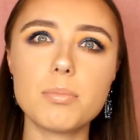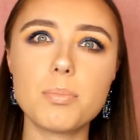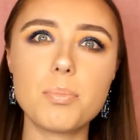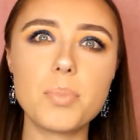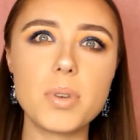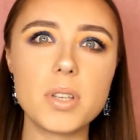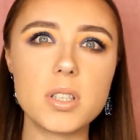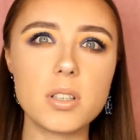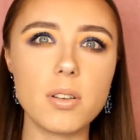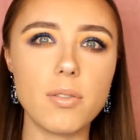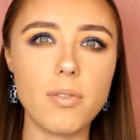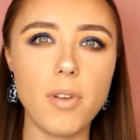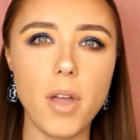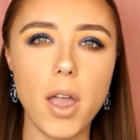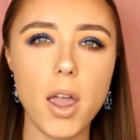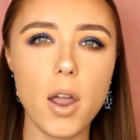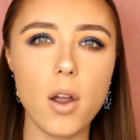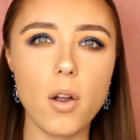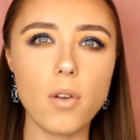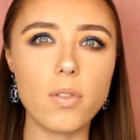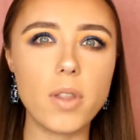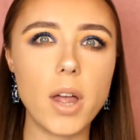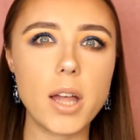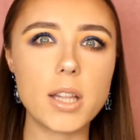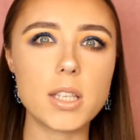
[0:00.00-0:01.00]
piece of
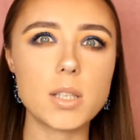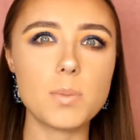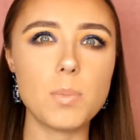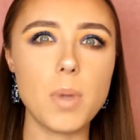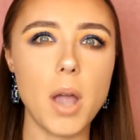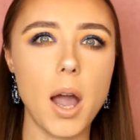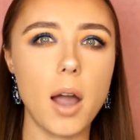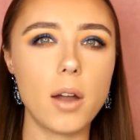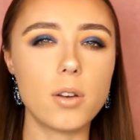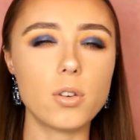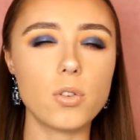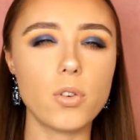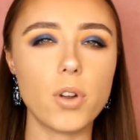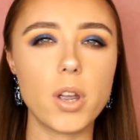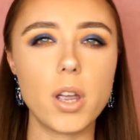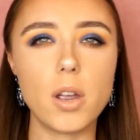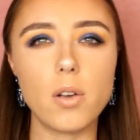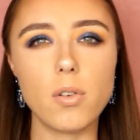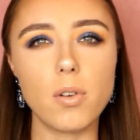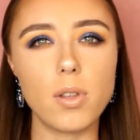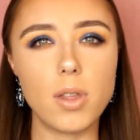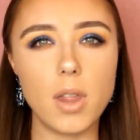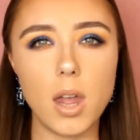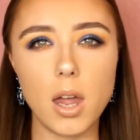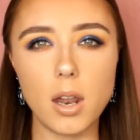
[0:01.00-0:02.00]
hair that's behind your
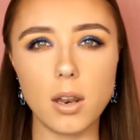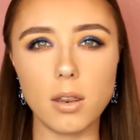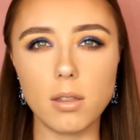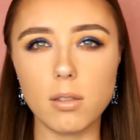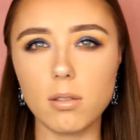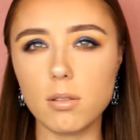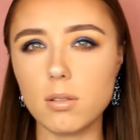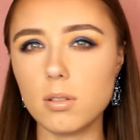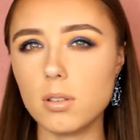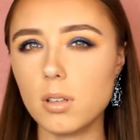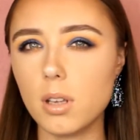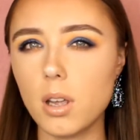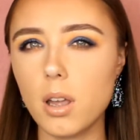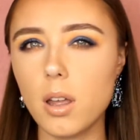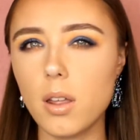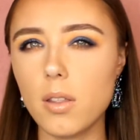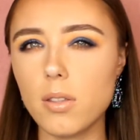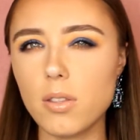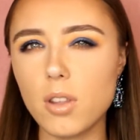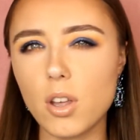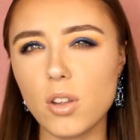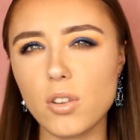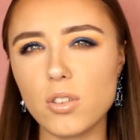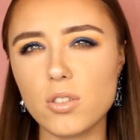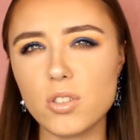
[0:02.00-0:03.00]
ear and then
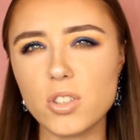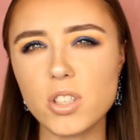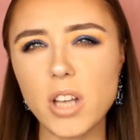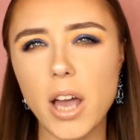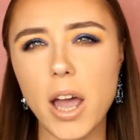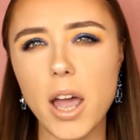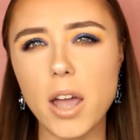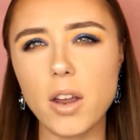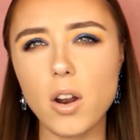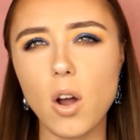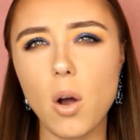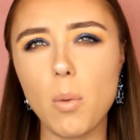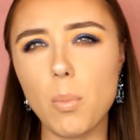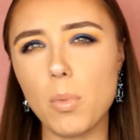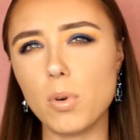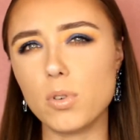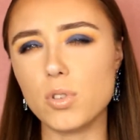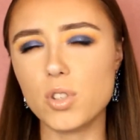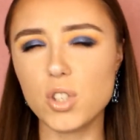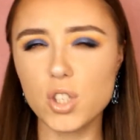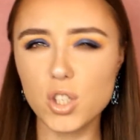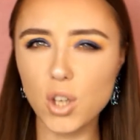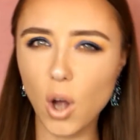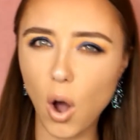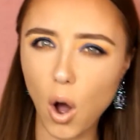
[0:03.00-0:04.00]
the other side
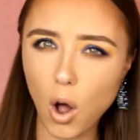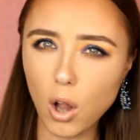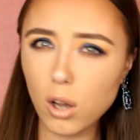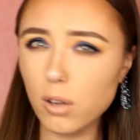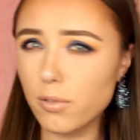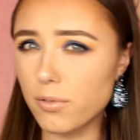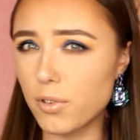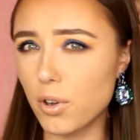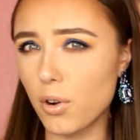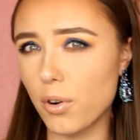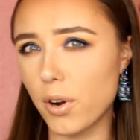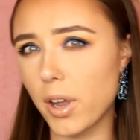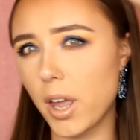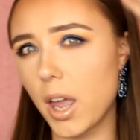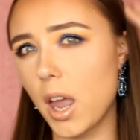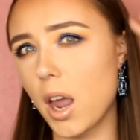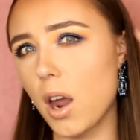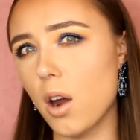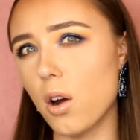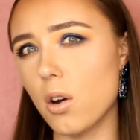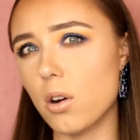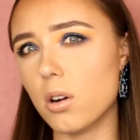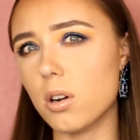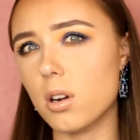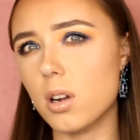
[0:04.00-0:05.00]
almost all of your
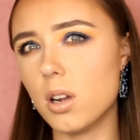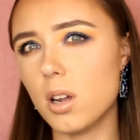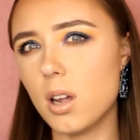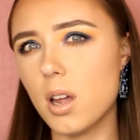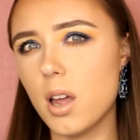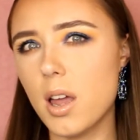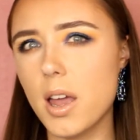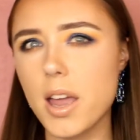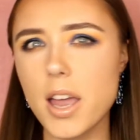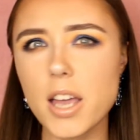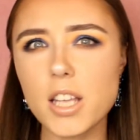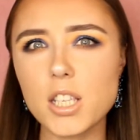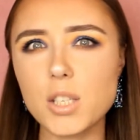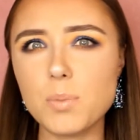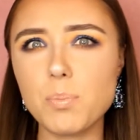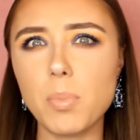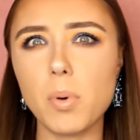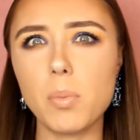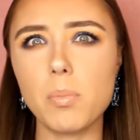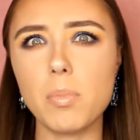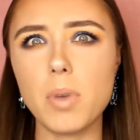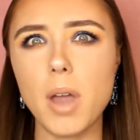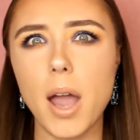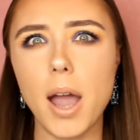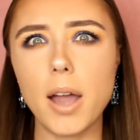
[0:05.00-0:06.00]
hair is
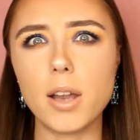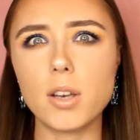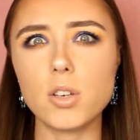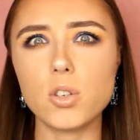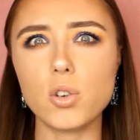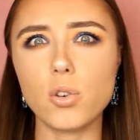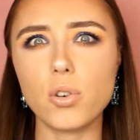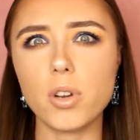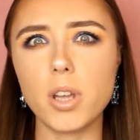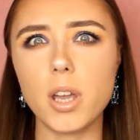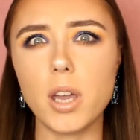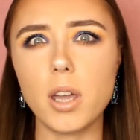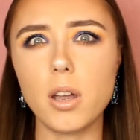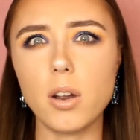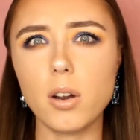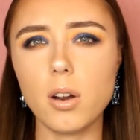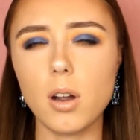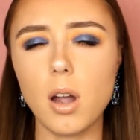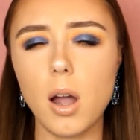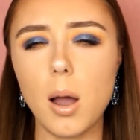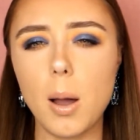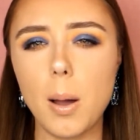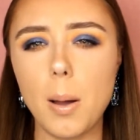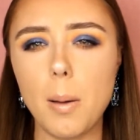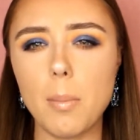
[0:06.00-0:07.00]
put behind your
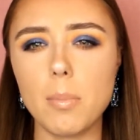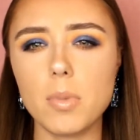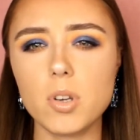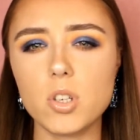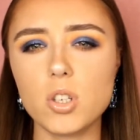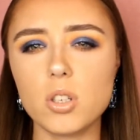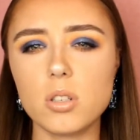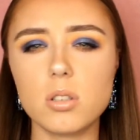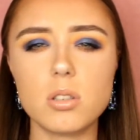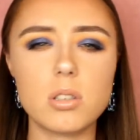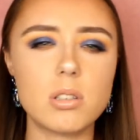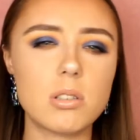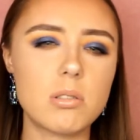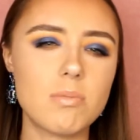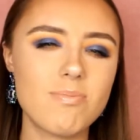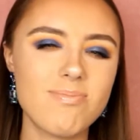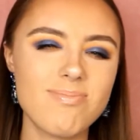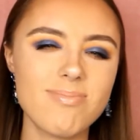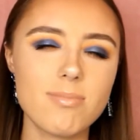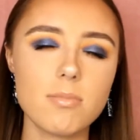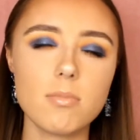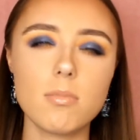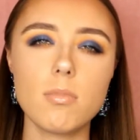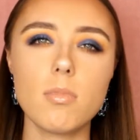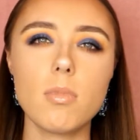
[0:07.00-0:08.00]
ear. Just,
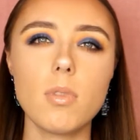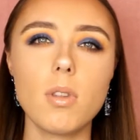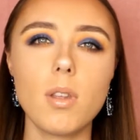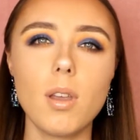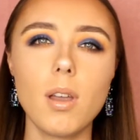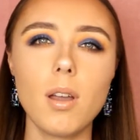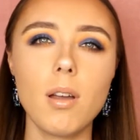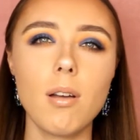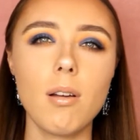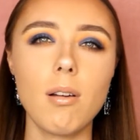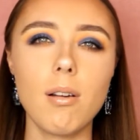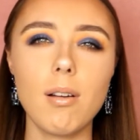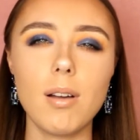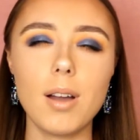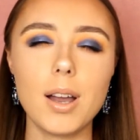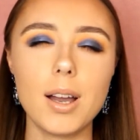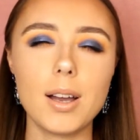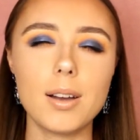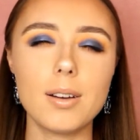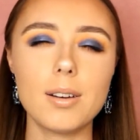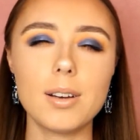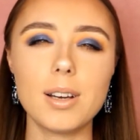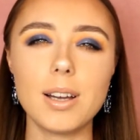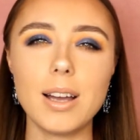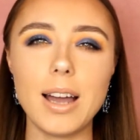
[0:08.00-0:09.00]

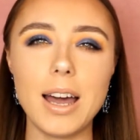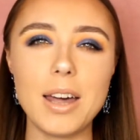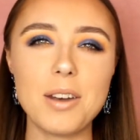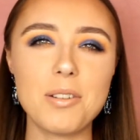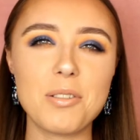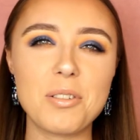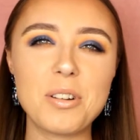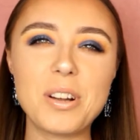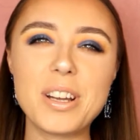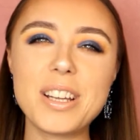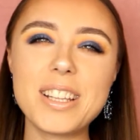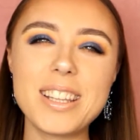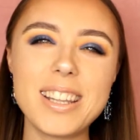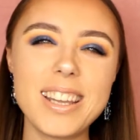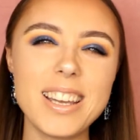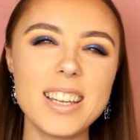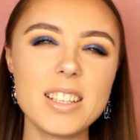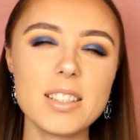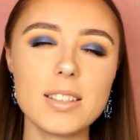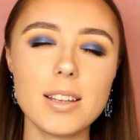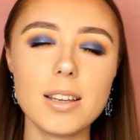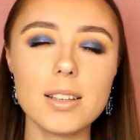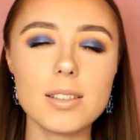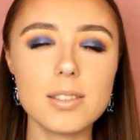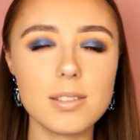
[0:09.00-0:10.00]
I don't know,
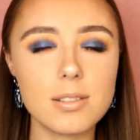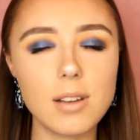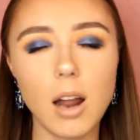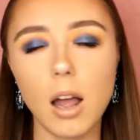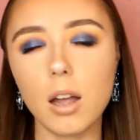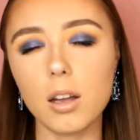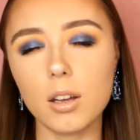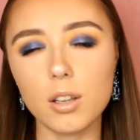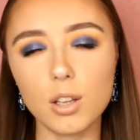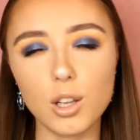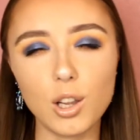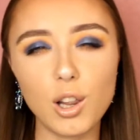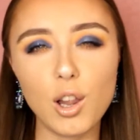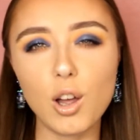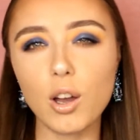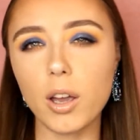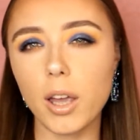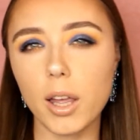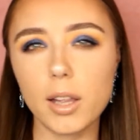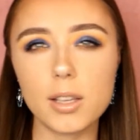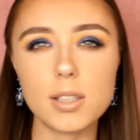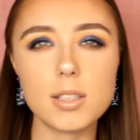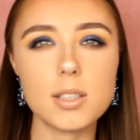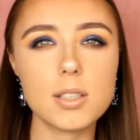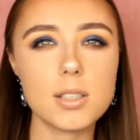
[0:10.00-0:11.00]
it's not gonna look
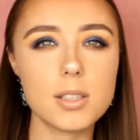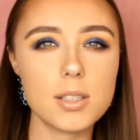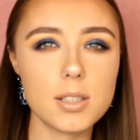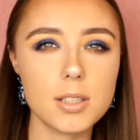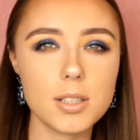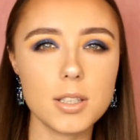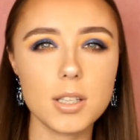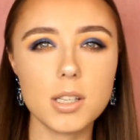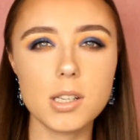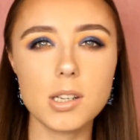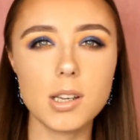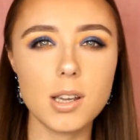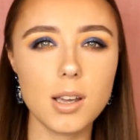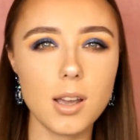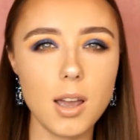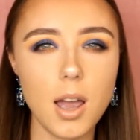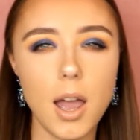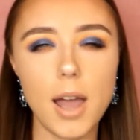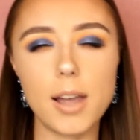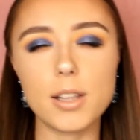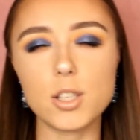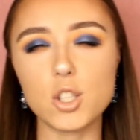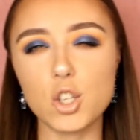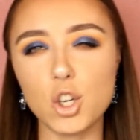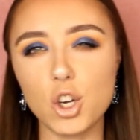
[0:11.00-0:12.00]
as
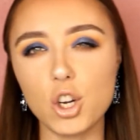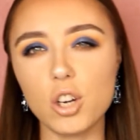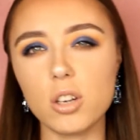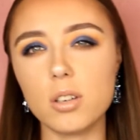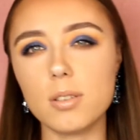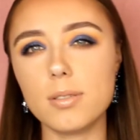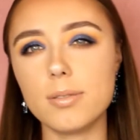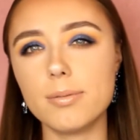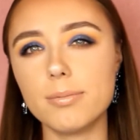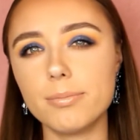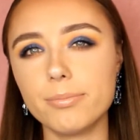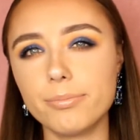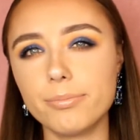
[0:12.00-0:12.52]
good.